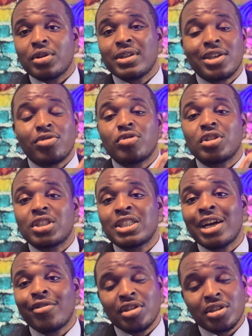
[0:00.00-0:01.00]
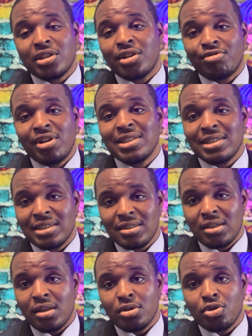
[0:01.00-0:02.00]
They're going to cherish their residence
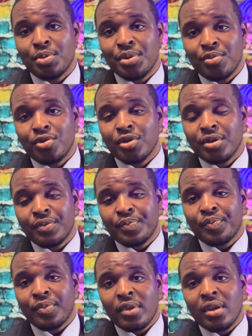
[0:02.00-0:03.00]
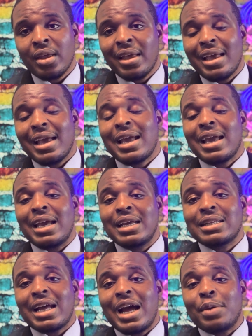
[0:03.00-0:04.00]
a little bit more. And
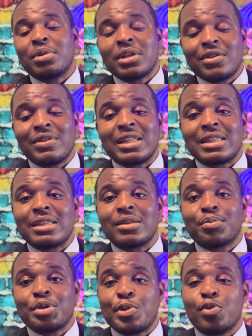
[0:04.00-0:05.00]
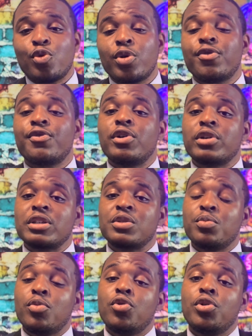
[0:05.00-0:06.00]
I believe that people will focus
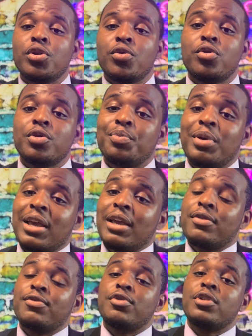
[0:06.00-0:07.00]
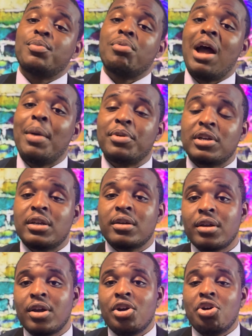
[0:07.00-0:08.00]
more on paying for the property
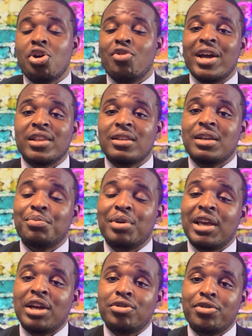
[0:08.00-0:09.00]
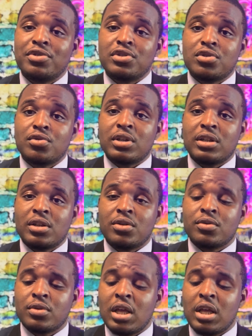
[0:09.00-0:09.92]
rather than paying off the student loan.